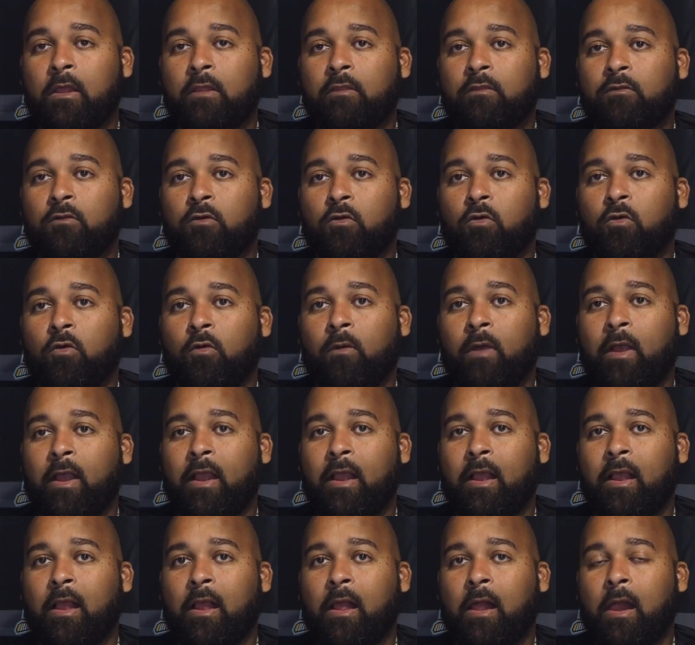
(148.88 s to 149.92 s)
So
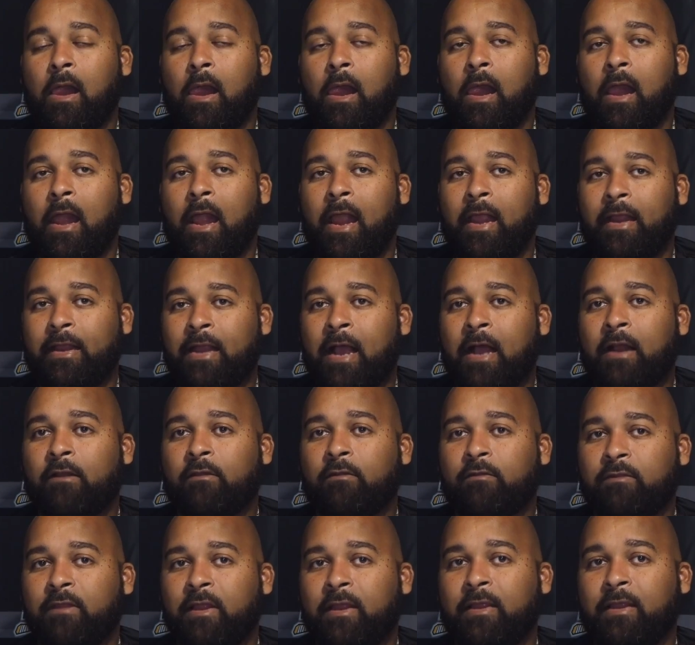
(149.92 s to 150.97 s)
it got
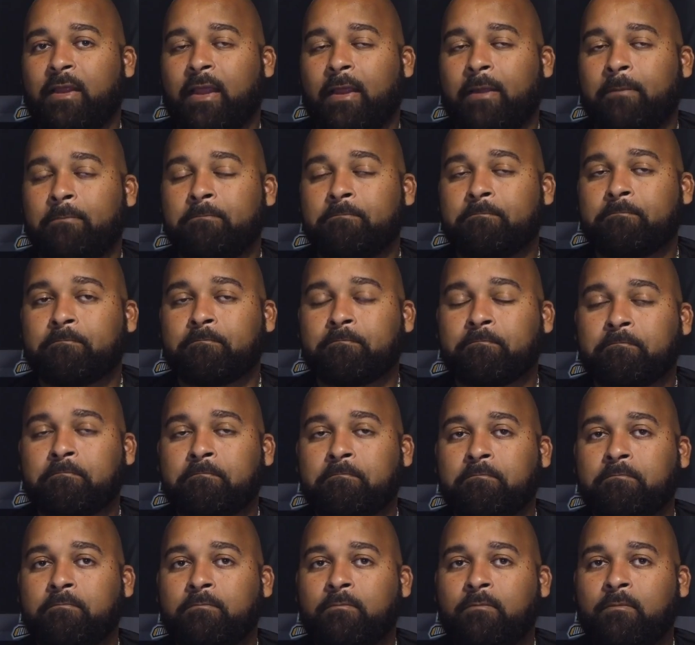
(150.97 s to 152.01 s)
us thinking,
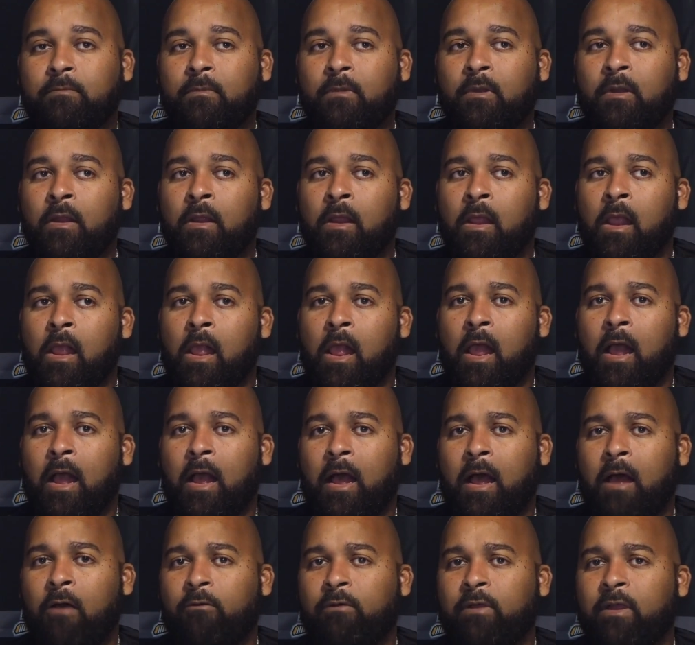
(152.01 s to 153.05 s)

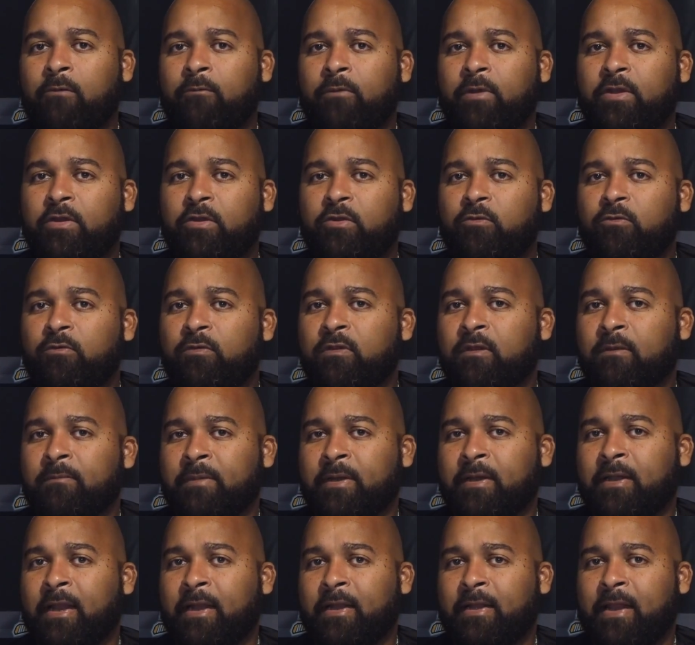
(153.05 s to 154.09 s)
how can we do
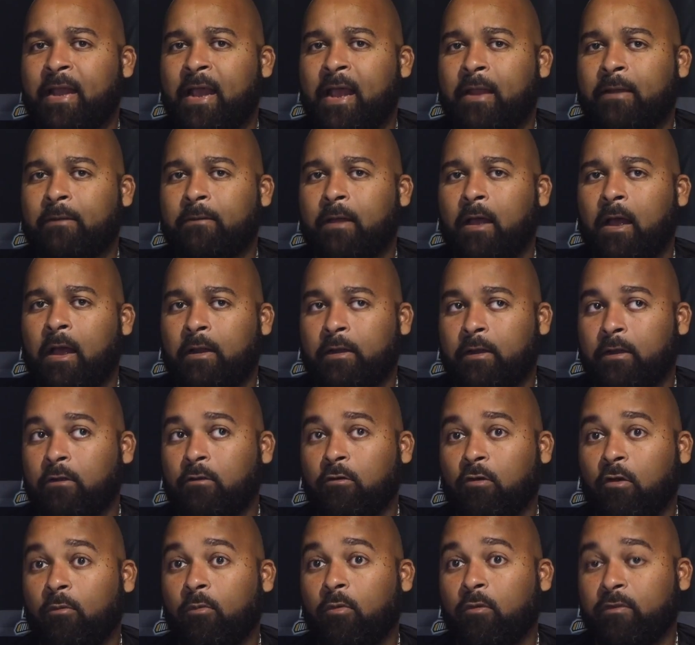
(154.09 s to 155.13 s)
something like that on a
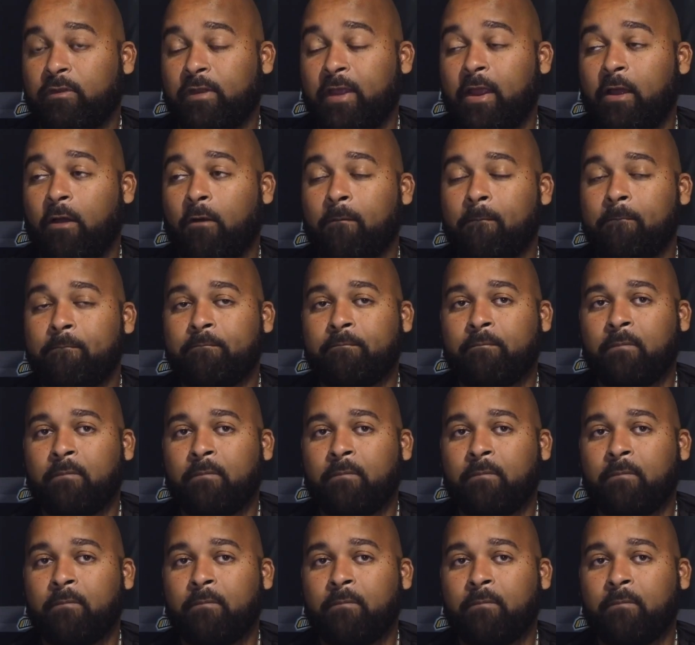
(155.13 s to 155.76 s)
global scale?